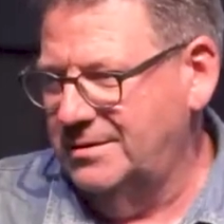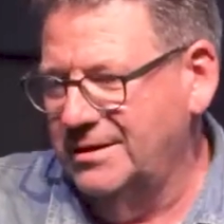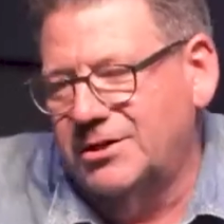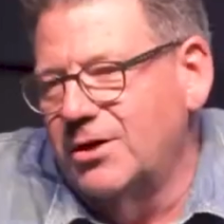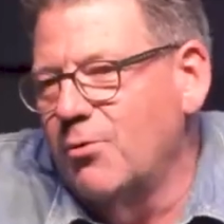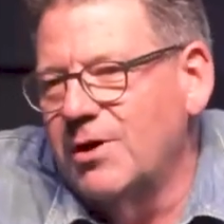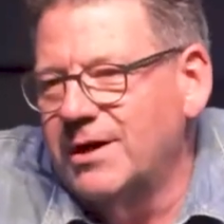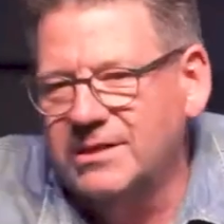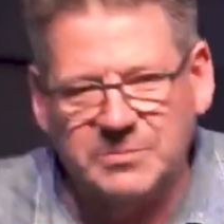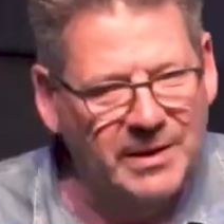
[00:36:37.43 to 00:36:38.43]
I don't know what
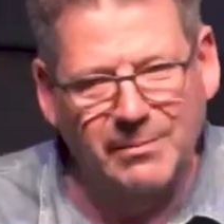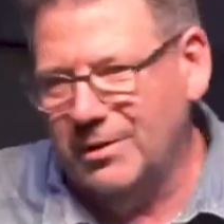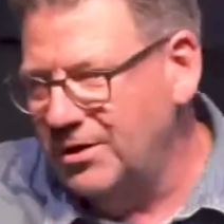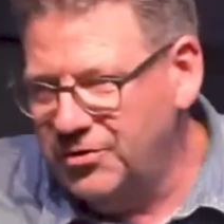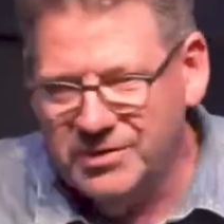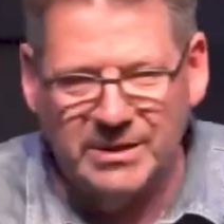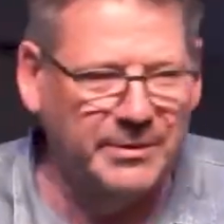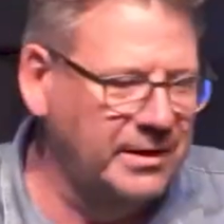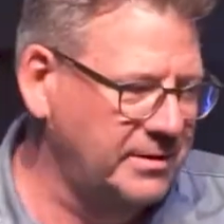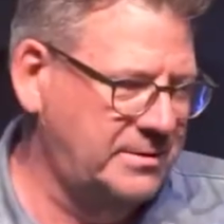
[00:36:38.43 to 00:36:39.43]
else, but I'm going to do
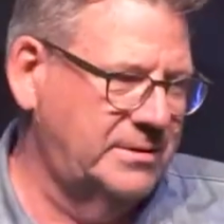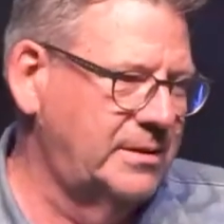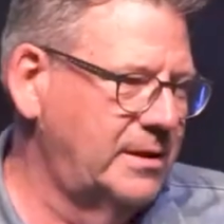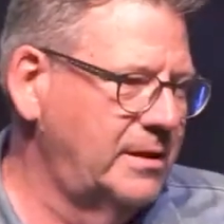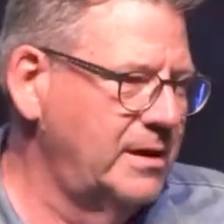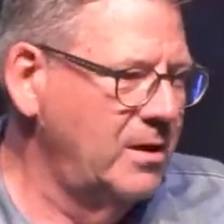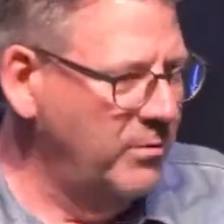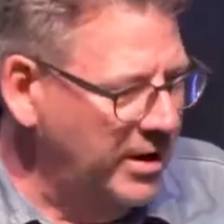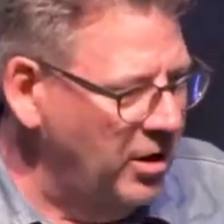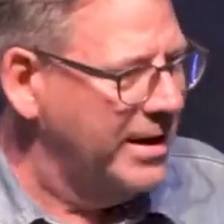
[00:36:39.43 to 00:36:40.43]
something else.
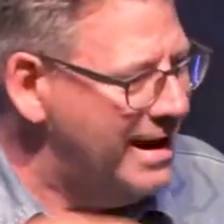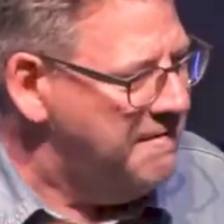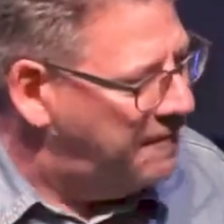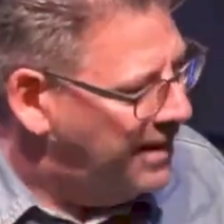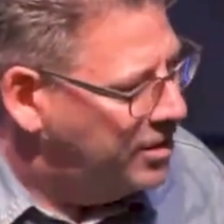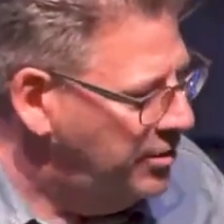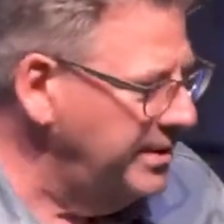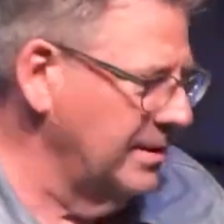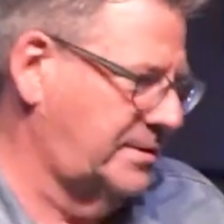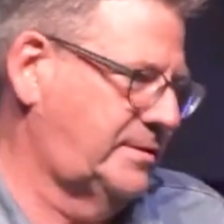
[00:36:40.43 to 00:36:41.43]
We've got to have fun
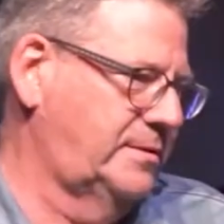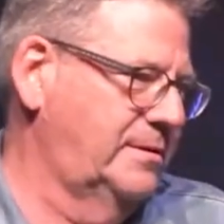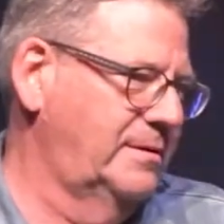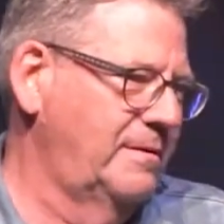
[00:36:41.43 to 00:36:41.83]
doing this.